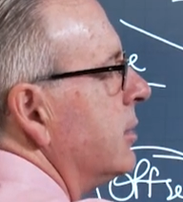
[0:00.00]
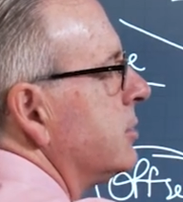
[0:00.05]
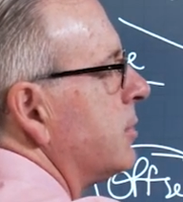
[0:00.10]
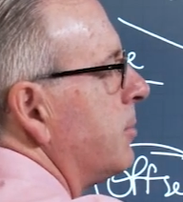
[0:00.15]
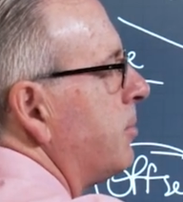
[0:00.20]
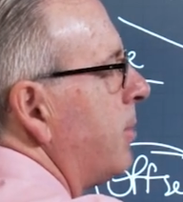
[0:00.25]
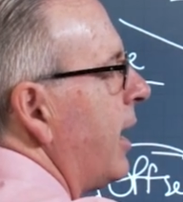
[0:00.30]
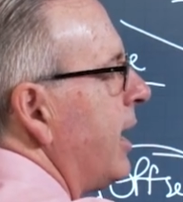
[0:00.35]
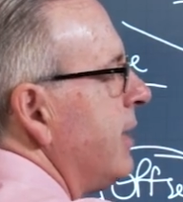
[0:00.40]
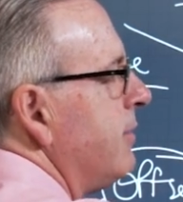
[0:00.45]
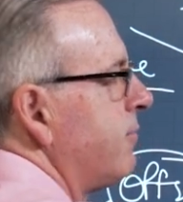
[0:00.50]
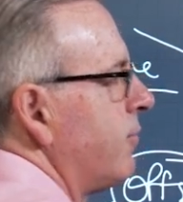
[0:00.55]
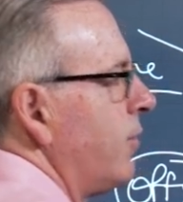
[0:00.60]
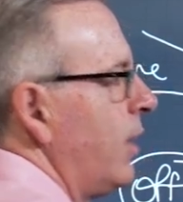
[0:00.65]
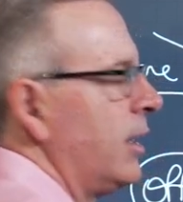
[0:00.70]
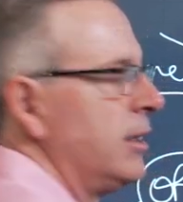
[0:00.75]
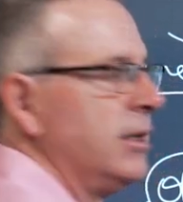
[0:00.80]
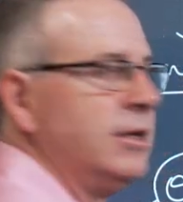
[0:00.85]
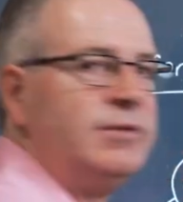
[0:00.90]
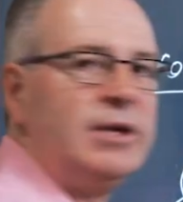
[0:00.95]
to pay for
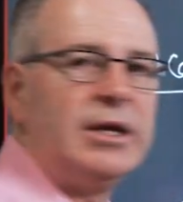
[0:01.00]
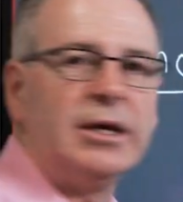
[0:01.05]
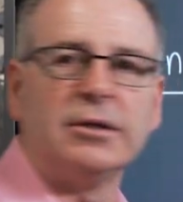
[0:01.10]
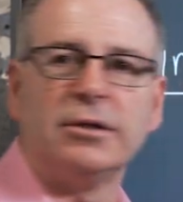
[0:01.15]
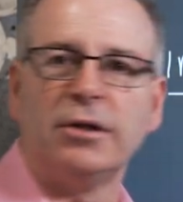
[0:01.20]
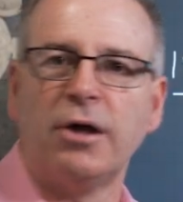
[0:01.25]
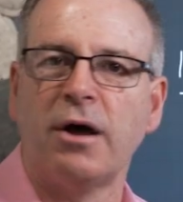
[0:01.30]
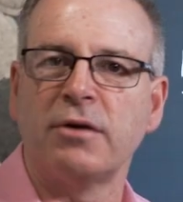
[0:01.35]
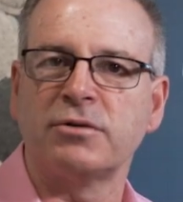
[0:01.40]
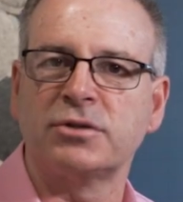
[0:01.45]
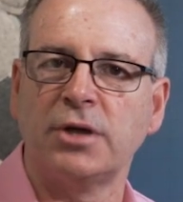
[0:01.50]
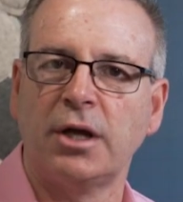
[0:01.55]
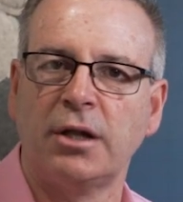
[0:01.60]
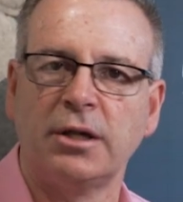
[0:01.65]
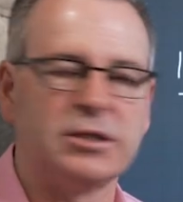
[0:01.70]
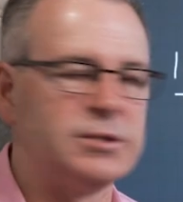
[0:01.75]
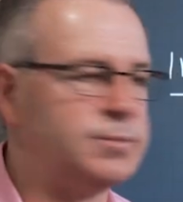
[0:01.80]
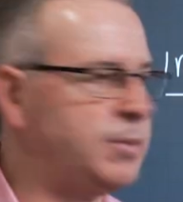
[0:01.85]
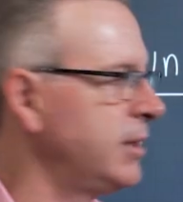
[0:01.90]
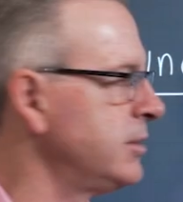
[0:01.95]
our living and lifestyle
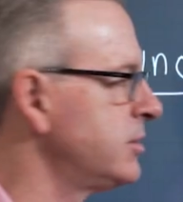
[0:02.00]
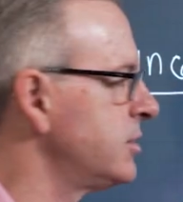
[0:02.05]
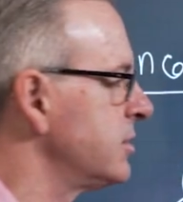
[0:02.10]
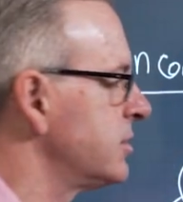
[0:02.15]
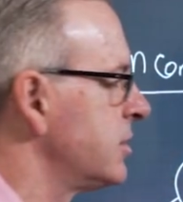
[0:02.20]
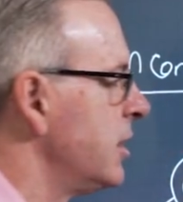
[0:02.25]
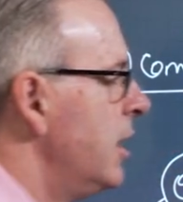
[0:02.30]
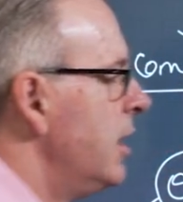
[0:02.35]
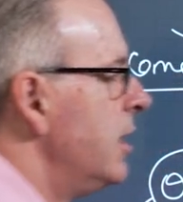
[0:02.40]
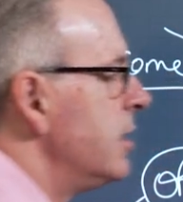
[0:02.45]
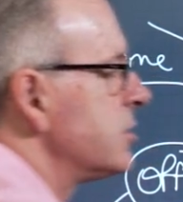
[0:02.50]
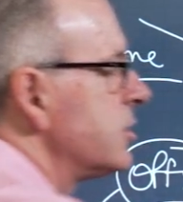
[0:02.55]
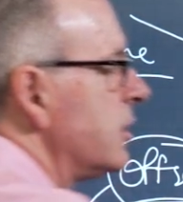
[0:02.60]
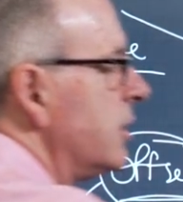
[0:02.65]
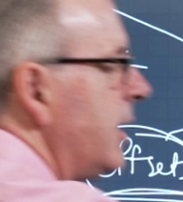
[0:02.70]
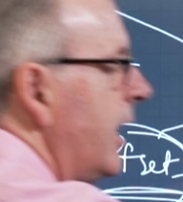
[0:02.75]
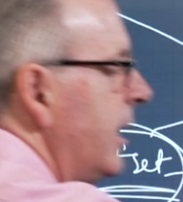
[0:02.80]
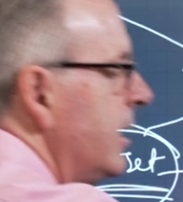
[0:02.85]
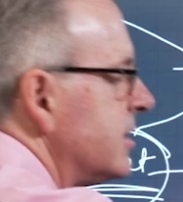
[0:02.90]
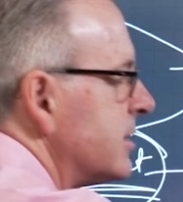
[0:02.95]
expenses. So
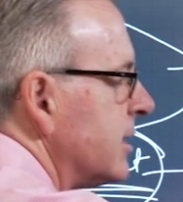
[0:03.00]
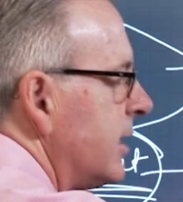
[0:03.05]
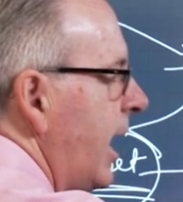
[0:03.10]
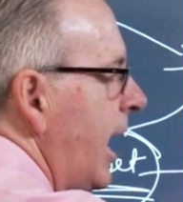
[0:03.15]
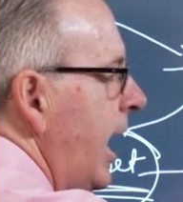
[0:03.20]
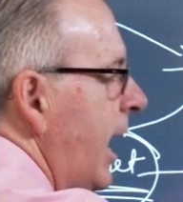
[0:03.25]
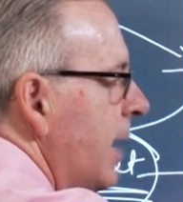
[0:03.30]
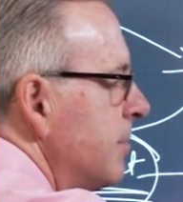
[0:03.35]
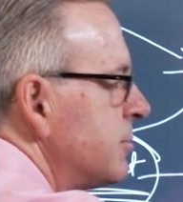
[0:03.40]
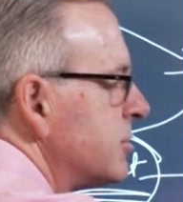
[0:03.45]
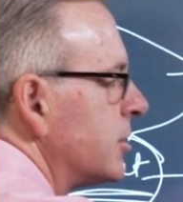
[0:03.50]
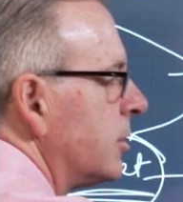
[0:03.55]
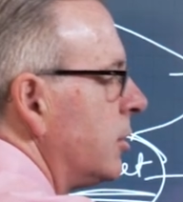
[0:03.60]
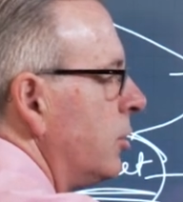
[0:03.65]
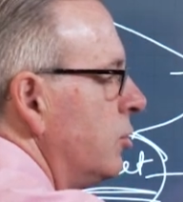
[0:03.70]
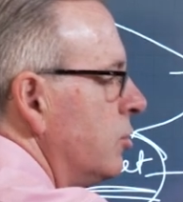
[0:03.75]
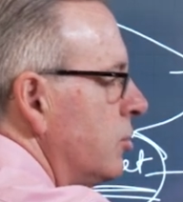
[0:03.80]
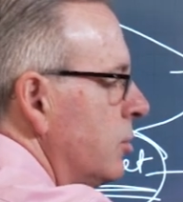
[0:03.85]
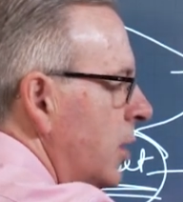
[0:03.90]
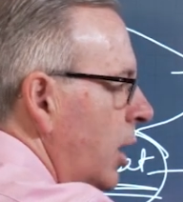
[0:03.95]
that is an
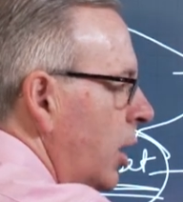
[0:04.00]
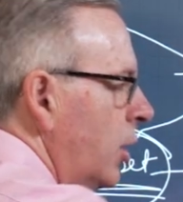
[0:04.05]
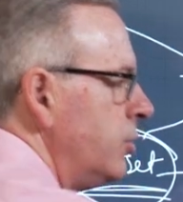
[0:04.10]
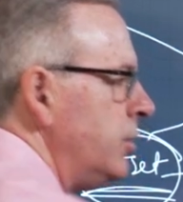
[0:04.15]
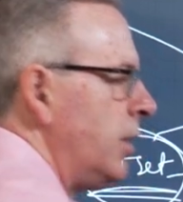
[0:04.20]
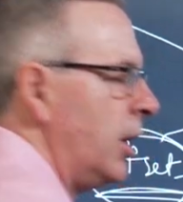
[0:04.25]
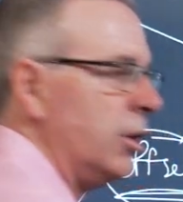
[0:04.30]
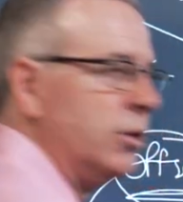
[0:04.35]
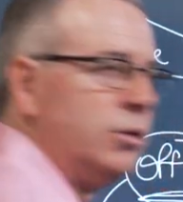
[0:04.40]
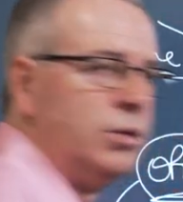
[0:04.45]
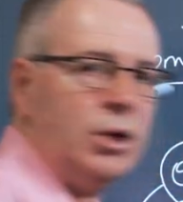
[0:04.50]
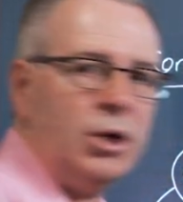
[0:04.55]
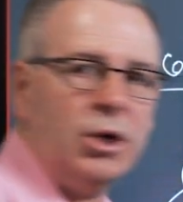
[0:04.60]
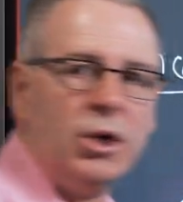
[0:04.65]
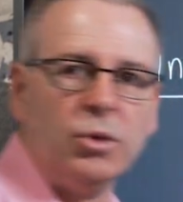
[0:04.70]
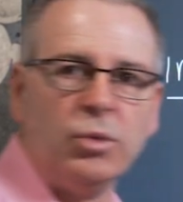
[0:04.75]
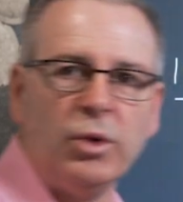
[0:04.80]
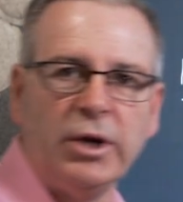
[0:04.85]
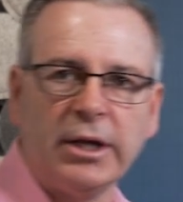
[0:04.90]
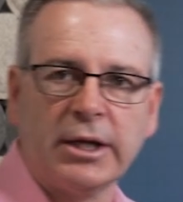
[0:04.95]
absolute no-no
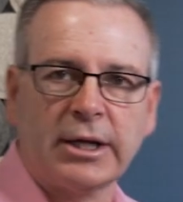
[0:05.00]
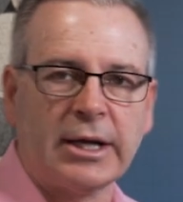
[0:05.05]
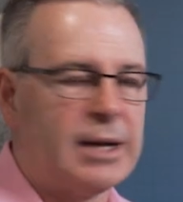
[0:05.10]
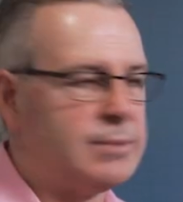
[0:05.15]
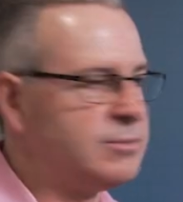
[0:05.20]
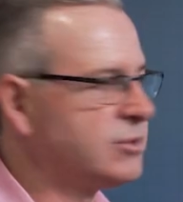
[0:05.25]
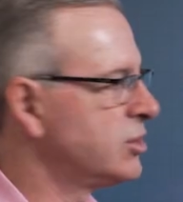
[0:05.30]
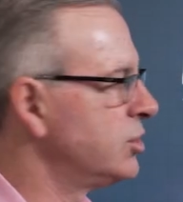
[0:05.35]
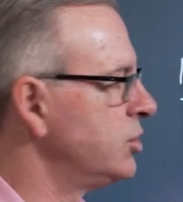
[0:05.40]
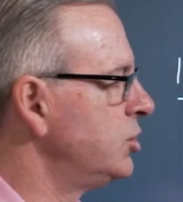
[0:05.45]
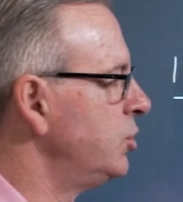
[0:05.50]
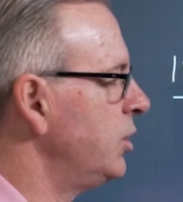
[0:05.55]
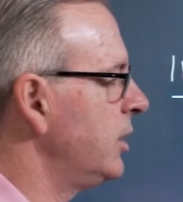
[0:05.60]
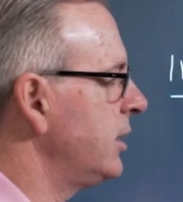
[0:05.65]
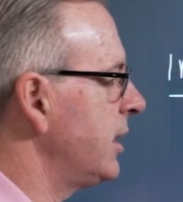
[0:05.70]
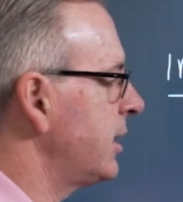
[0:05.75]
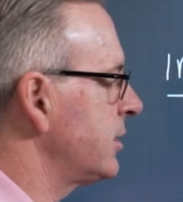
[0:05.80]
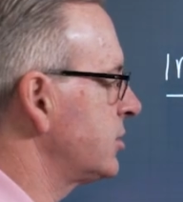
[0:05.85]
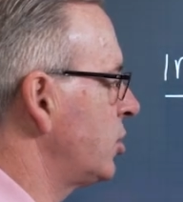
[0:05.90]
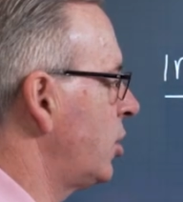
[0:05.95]
when it comes to doing
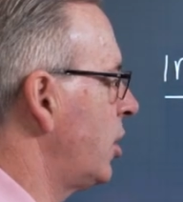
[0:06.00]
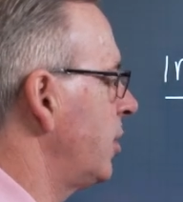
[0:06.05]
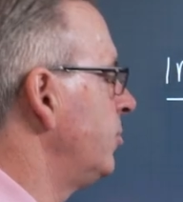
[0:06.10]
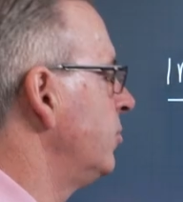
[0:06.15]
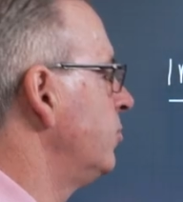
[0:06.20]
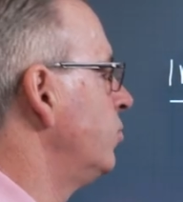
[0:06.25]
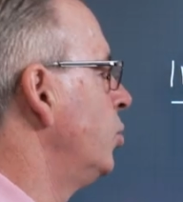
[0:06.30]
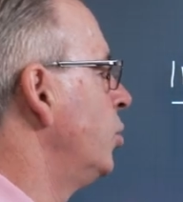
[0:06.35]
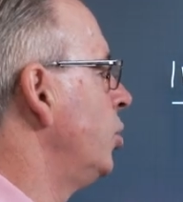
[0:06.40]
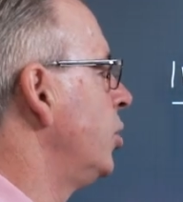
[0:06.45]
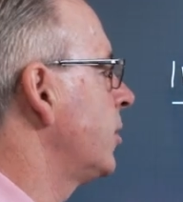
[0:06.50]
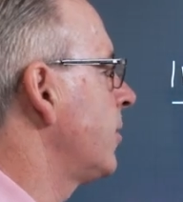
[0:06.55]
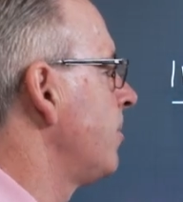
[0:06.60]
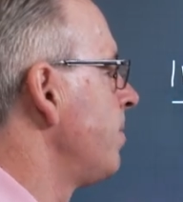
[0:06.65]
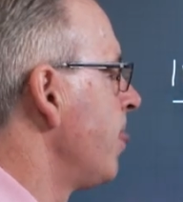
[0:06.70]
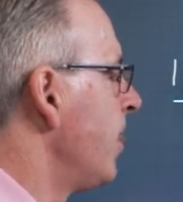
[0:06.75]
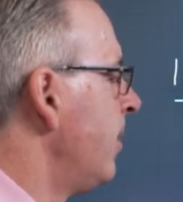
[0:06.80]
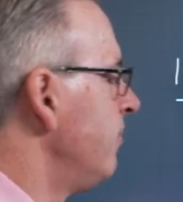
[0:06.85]
that type of work.